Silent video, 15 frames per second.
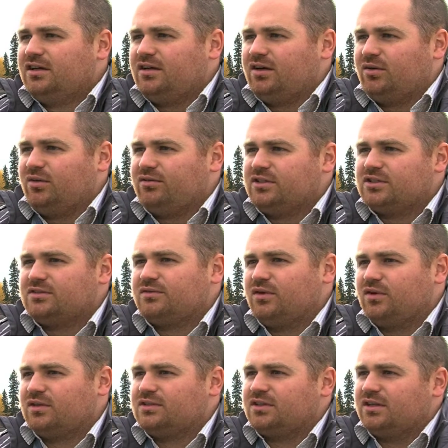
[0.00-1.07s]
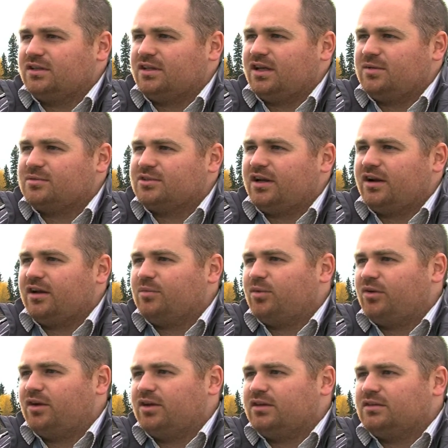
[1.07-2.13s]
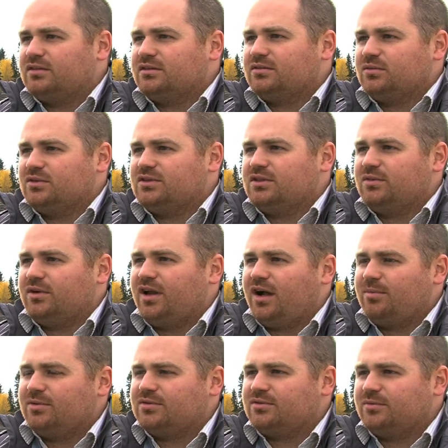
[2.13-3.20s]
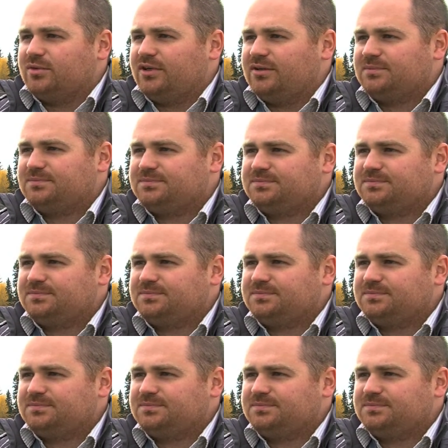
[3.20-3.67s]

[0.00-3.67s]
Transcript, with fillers: you know, we're just focused on the game Saturday morning, and we'll see what happens from there.